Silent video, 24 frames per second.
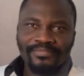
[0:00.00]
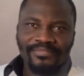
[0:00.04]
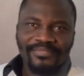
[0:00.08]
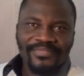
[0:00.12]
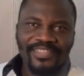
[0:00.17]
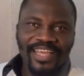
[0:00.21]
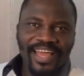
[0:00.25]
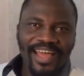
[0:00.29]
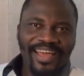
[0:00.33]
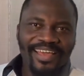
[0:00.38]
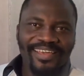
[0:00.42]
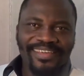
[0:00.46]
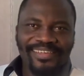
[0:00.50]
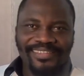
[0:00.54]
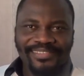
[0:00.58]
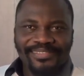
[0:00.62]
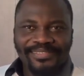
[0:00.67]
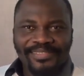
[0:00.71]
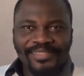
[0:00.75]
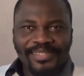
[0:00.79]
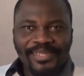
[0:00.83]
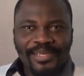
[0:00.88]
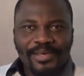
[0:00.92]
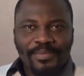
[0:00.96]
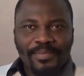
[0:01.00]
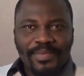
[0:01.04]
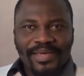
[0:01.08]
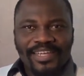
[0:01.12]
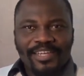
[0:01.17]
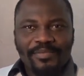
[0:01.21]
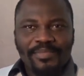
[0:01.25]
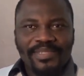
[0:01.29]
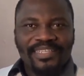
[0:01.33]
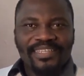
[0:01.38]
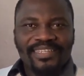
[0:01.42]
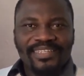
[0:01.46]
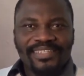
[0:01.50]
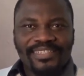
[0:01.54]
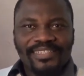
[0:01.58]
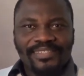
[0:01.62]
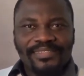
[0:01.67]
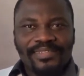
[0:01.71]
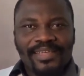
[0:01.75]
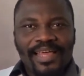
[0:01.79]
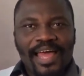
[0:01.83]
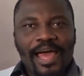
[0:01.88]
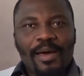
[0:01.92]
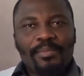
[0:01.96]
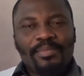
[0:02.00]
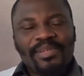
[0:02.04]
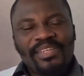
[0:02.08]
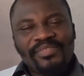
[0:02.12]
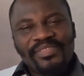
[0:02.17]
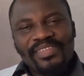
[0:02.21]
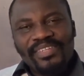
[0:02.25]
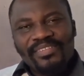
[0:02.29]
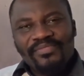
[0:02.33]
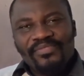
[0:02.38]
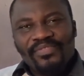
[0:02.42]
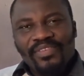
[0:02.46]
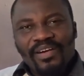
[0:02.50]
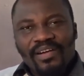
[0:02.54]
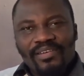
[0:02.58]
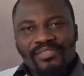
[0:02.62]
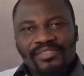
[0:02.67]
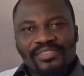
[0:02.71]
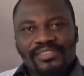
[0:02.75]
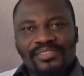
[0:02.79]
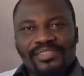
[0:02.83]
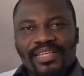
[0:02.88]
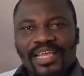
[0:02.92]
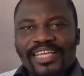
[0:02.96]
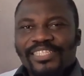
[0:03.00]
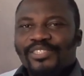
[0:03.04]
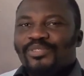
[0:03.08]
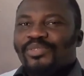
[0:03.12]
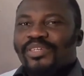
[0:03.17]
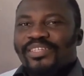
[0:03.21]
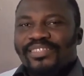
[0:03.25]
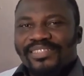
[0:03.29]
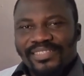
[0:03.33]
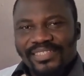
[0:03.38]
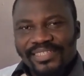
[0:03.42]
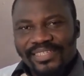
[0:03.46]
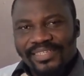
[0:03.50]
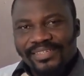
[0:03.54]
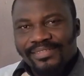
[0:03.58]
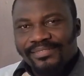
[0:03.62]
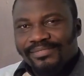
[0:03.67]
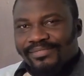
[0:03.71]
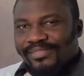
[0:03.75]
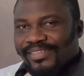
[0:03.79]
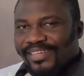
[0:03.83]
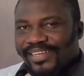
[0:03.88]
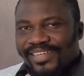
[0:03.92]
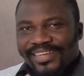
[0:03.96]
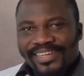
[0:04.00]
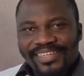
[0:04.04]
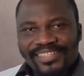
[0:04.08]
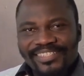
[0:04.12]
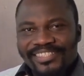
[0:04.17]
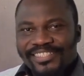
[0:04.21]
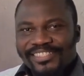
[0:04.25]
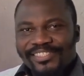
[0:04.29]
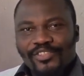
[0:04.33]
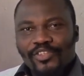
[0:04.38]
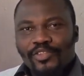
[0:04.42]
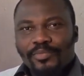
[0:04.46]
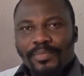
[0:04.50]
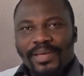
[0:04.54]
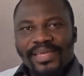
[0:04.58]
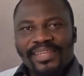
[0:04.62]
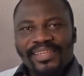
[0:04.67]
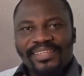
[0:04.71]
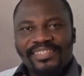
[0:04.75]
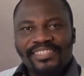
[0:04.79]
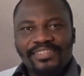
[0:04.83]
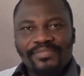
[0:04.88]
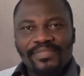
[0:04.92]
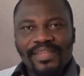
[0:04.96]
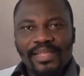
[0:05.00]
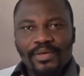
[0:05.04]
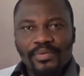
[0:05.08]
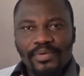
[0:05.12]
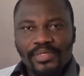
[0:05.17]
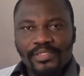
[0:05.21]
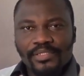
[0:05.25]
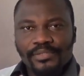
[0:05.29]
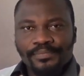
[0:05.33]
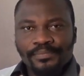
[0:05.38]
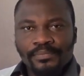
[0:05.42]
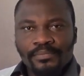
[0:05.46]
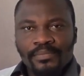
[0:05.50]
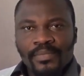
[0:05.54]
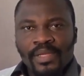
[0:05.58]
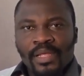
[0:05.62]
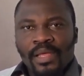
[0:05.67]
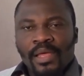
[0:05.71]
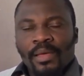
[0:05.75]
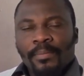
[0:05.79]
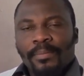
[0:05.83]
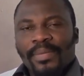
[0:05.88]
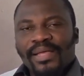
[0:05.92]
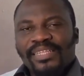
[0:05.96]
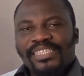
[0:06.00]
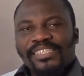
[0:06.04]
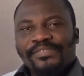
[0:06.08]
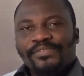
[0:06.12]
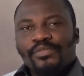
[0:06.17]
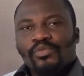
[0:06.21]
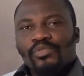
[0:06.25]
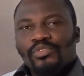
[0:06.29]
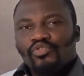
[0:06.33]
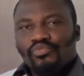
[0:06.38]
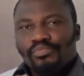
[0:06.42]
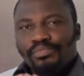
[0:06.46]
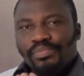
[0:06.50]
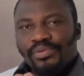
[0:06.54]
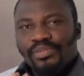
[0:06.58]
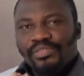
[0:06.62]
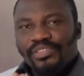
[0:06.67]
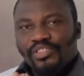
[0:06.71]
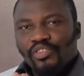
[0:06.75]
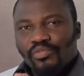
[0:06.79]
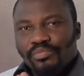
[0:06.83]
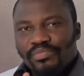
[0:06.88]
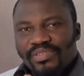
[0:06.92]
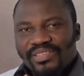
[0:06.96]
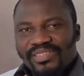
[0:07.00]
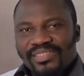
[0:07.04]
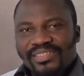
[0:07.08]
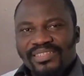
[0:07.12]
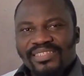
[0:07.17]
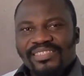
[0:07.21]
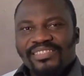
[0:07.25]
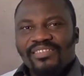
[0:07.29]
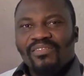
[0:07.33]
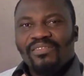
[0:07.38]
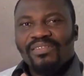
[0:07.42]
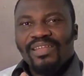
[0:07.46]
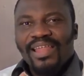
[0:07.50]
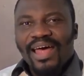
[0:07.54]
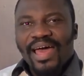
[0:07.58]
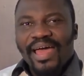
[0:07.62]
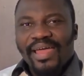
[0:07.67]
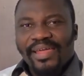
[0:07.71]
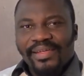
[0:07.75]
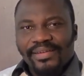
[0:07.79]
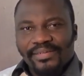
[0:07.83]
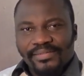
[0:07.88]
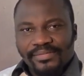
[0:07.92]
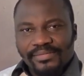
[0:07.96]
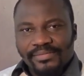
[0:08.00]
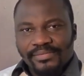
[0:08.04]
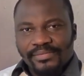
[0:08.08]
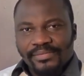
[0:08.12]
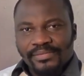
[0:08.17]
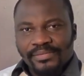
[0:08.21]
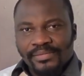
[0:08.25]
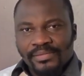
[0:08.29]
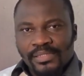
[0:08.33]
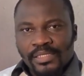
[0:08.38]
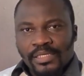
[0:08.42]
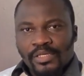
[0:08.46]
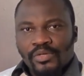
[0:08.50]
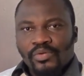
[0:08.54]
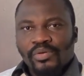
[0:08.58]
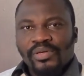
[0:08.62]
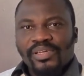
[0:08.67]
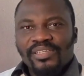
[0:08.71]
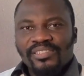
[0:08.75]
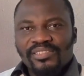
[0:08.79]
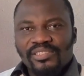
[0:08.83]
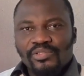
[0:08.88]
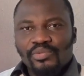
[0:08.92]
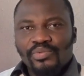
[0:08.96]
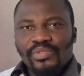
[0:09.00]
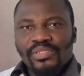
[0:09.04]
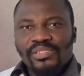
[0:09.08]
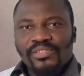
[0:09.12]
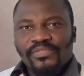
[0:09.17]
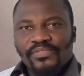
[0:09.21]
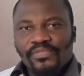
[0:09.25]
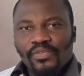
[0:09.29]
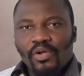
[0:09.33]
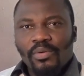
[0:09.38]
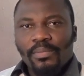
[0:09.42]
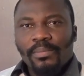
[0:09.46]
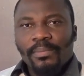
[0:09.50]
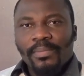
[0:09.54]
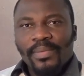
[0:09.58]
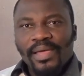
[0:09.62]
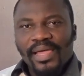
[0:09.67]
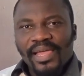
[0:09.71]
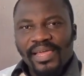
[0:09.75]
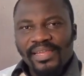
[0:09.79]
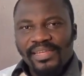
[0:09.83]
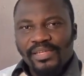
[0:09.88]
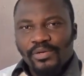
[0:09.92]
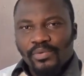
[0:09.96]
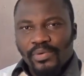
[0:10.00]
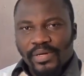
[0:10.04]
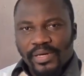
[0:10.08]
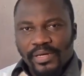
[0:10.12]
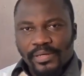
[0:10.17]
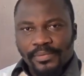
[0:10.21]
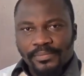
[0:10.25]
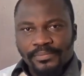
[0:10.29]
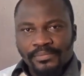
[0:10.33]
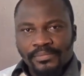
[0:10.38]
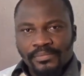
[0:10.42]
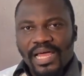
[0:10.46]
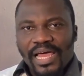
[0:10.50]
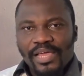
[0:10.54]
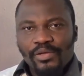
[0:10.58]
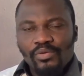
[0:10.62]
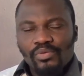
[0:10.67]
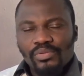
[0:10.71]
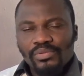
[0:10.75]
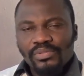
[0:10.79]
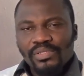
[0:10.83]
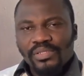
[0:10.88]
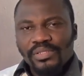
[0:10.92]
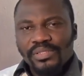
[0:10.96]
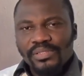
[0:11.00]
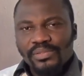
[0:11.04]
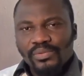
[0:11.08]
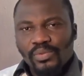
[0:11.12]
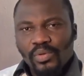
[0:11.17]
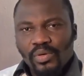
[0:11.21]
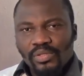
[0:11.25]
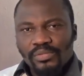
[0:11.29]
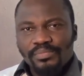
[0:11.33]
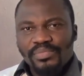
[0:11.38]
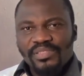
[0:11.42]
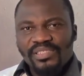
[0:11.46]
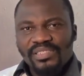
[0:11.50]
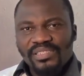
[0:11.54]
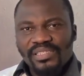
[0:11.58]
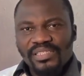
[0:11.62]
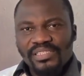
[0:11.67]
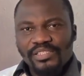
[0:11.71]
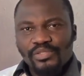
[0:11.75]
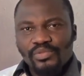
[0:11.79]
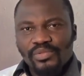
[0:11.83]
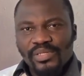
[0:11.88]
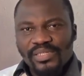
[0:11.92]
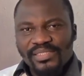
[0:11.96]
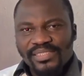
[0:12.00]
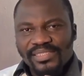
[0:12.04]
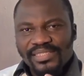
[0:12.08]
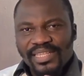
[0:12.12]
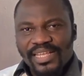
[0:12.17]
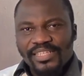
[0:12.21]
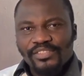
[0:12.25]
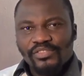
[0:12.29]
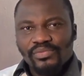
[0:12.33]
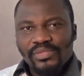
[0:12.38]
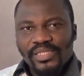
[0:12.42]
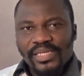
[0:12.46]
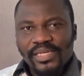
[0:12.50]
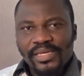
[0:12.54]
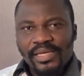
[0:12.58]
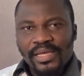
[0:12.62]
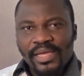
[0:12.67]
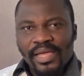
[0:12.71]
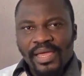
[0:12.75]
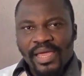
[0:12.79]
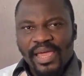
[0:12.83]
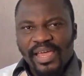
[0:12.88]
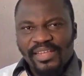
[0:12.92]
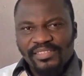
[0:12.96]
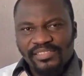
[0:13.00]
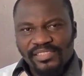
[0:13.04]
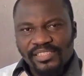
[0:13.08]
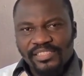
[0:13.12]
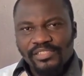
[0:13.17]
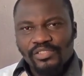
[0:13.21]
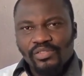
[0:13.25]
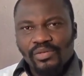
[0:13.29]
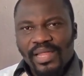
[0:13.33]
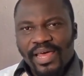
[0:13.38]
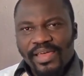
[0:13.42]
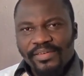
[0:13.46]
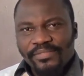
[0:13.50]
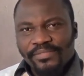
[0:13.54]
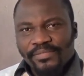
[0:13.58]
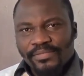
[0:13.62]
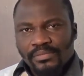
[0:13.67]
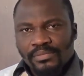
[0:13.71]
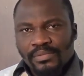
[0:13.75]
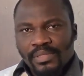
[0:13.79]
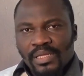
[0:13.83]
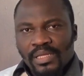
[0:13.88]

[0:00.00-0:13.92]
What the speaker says: Hi, my name is Ali. I'm living in France. As you can see, English is not my native language. But if you want to build your business online, you can do it from anywhere. Are you wondering what business you can start today and change your life?